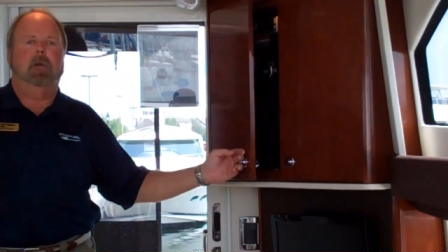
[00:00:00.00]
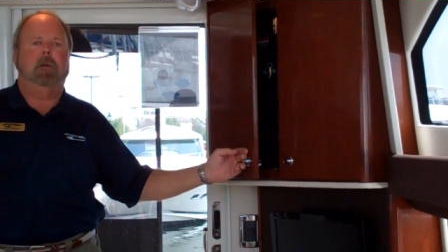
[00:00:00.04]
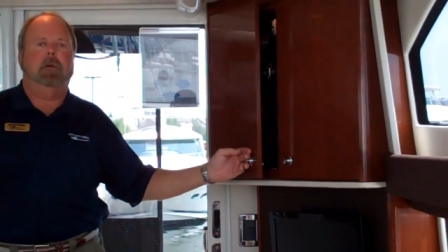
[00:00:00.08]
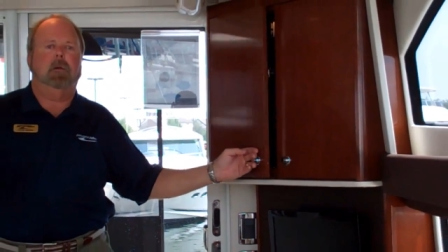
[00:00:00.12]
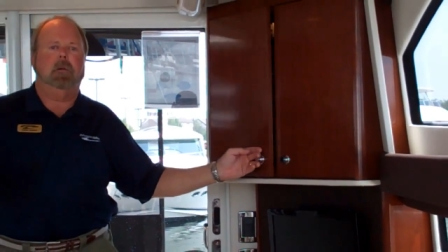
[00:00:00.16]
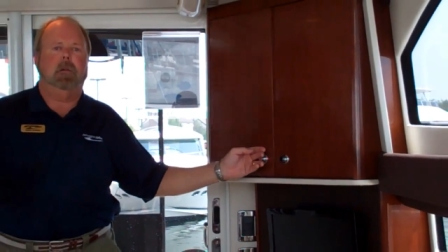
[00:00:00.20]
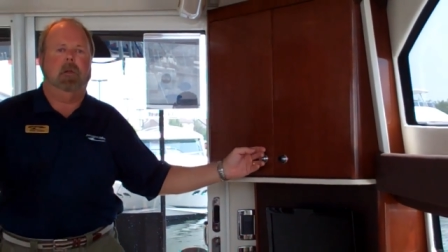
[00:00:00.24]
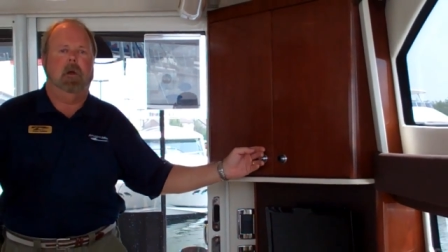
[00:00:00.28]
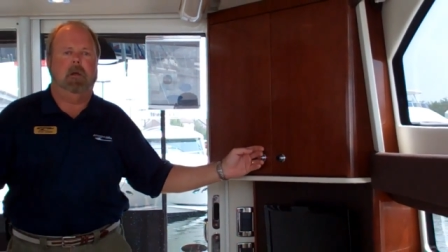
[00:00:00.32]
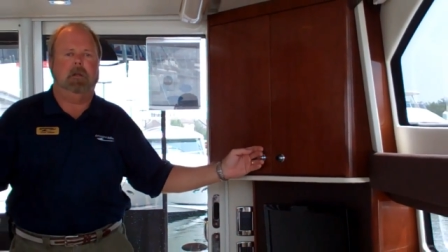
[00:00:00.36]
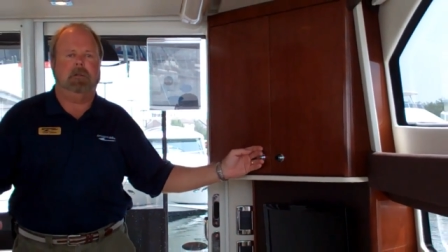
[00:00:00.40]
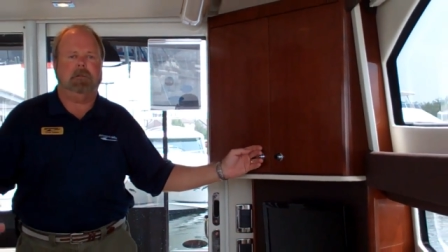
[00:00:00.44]

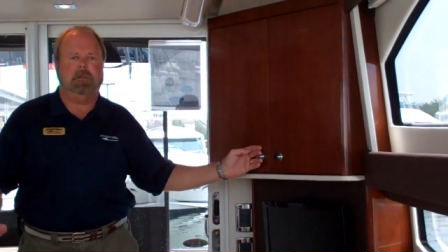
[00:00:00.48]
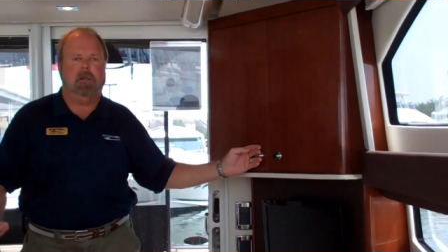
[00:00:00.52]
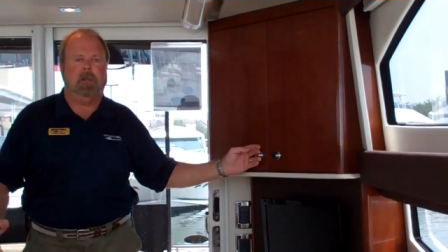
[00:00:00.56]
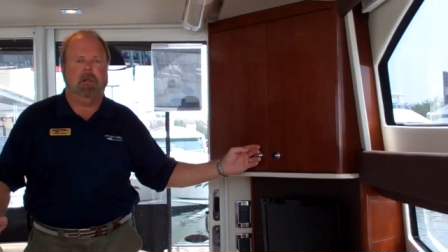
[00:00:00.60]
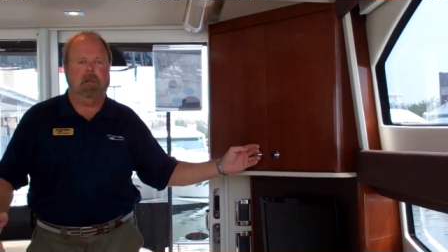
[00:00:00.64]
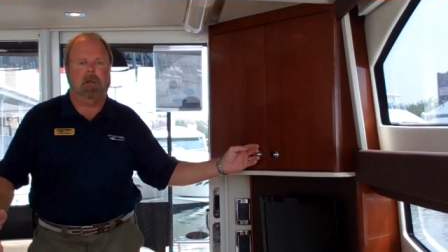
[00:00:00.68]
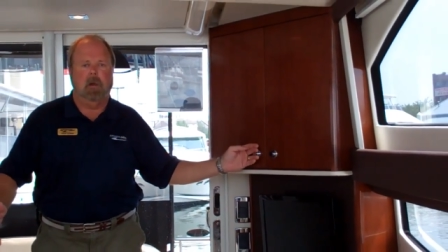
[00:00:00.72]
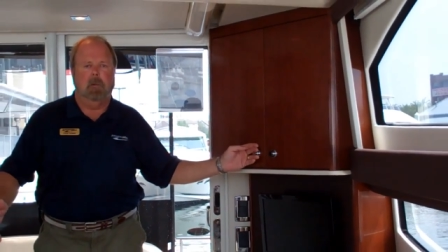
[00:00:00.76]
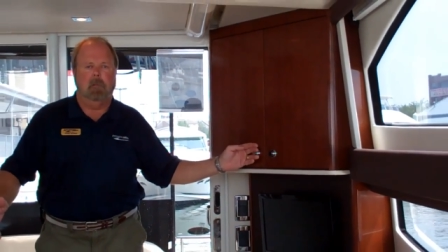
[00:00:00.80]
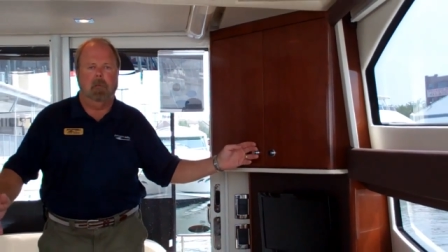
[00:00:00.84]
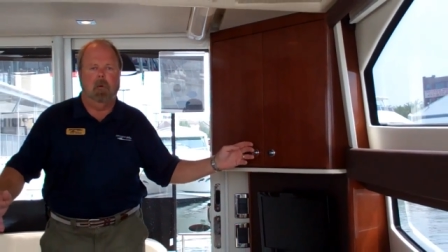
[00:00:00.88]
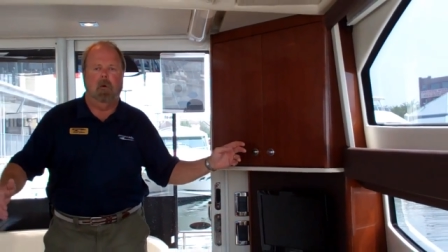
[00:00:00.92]
your lights
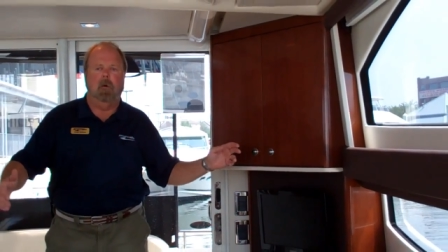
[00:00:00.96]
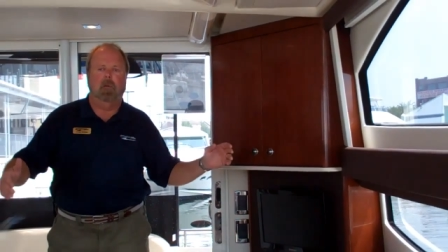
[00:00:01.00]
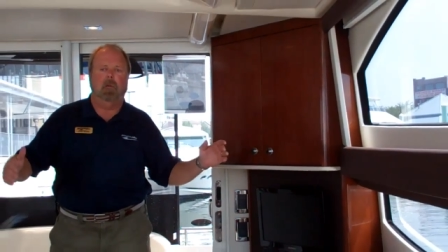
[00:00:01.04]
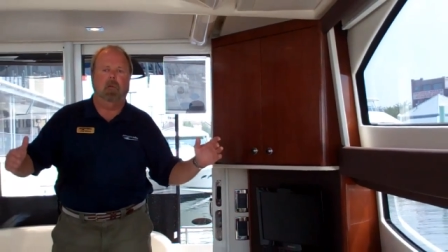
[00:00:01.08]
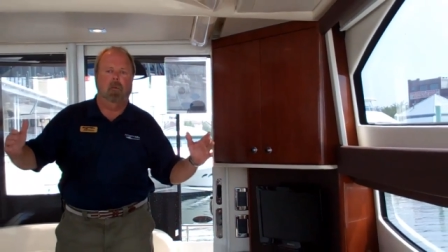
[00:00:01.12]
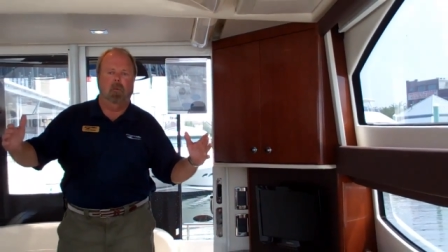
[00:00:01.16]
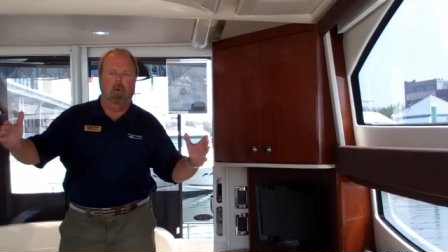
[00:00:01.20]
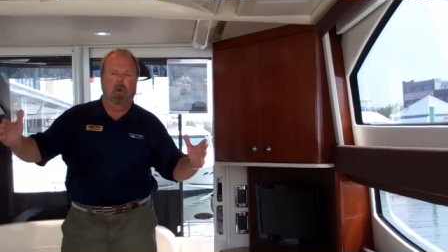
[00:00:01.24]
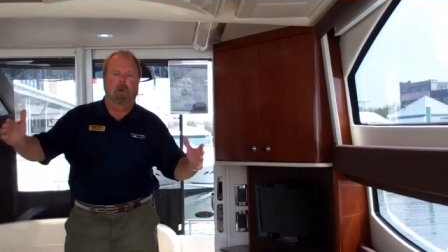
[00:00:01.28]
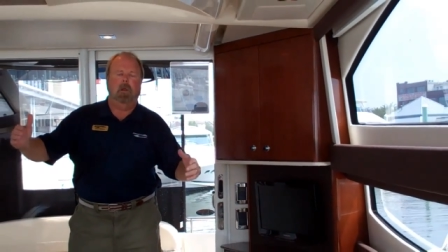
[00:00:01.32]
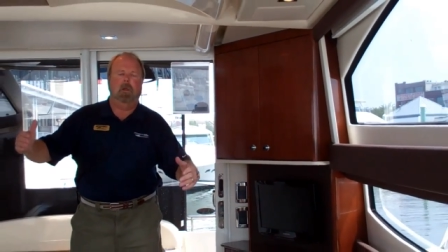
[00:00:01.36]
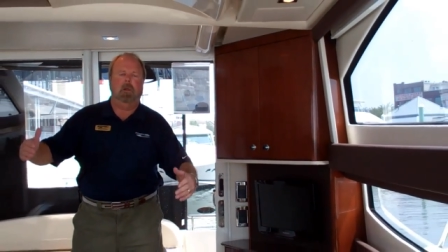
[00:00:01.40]
can come on the
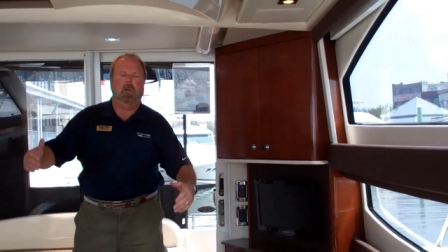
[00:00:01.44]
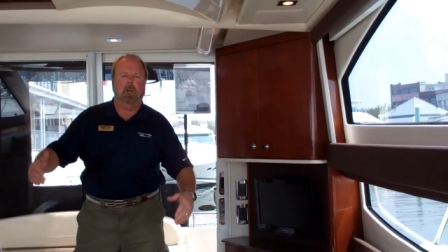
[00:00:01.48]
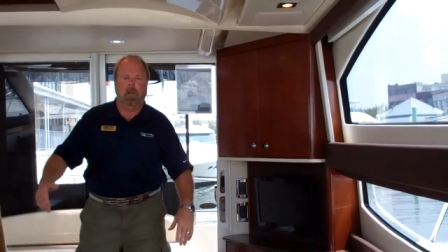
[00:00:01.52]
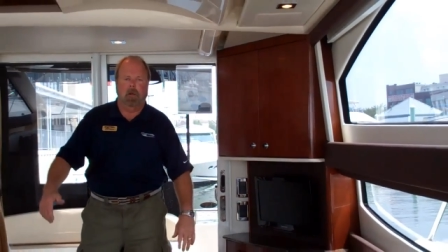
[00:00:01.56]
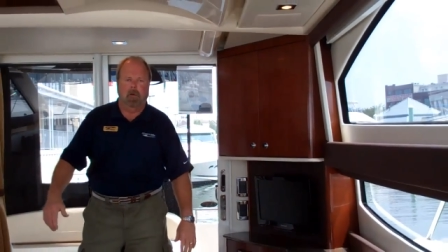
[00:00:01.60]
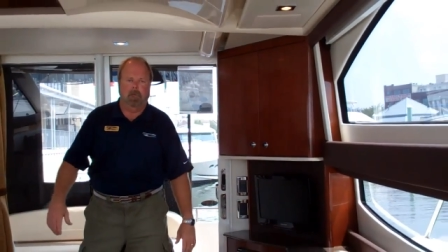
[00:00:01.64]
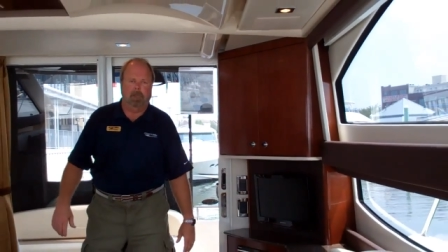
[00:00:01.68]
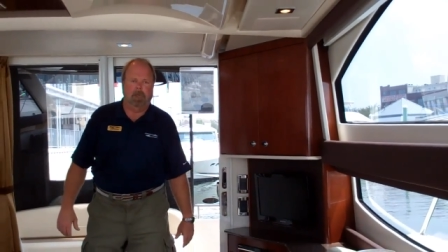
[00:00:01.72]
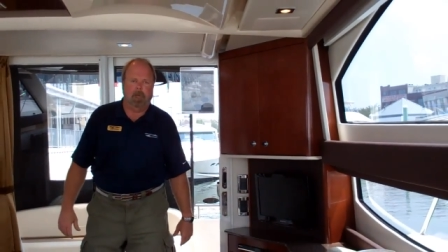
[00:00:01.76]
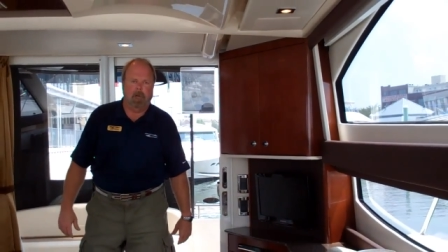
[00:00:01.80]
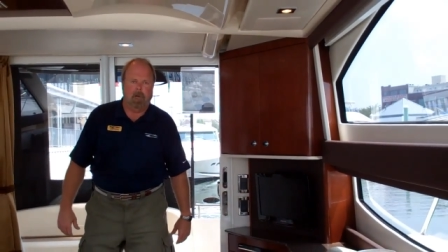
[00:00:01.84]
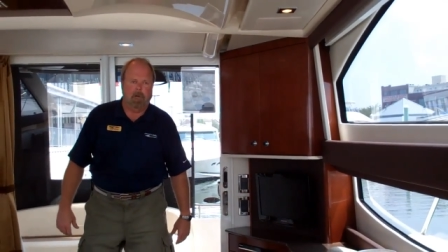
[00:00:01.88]
way you
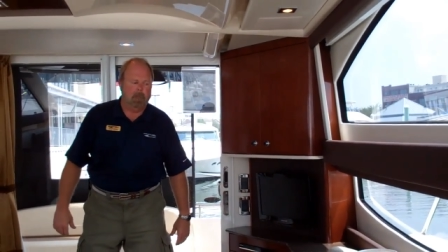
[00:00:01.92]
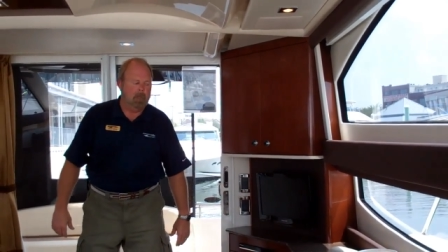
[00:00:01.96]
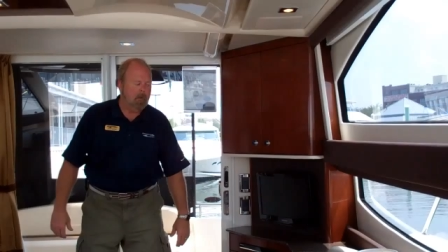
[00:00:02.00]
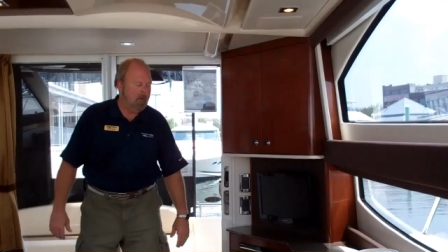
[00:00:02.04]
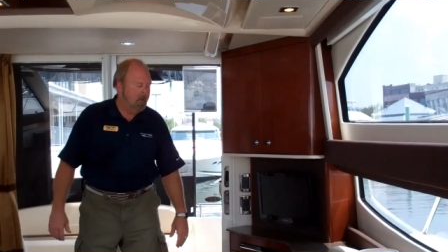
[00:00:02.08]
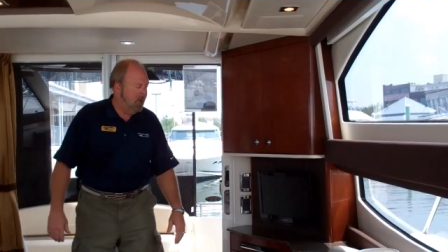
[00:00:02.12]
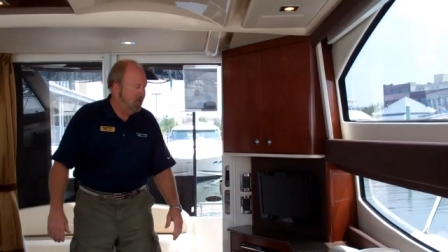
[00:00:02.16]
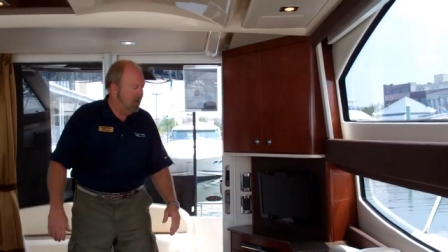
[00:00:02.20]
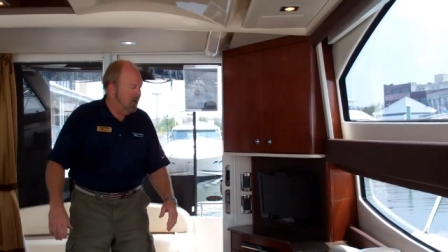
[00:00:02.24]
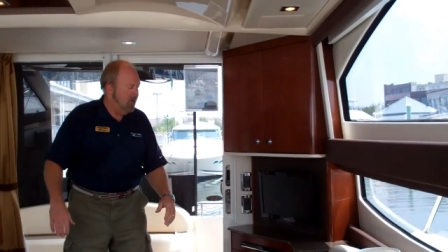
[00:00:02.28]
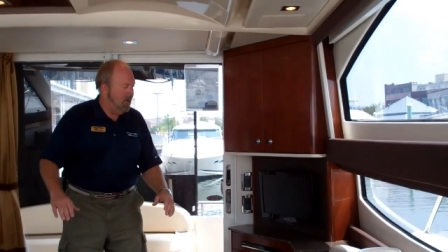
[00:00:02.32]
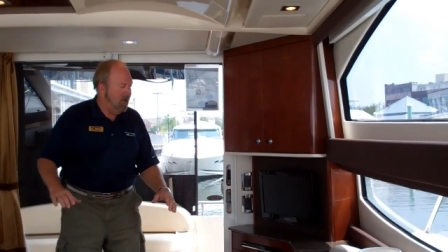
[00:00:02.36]
left
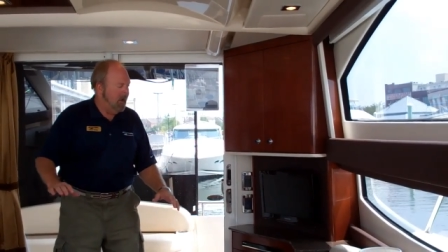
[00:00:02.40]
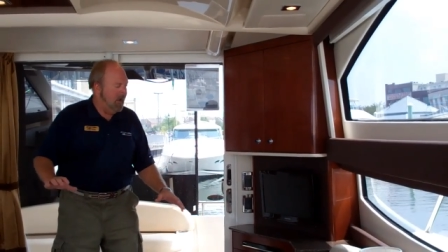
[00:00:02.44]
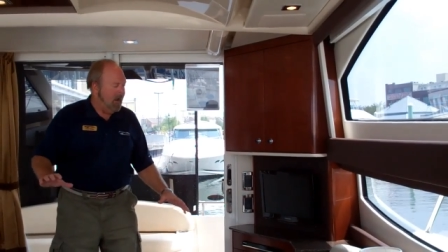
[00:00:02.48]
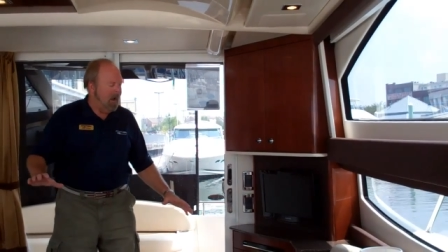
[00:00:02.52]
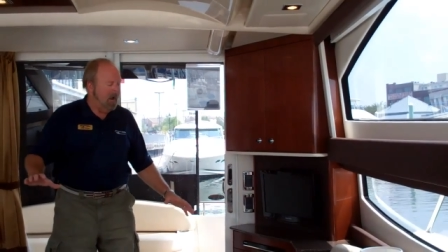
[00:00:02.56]
them.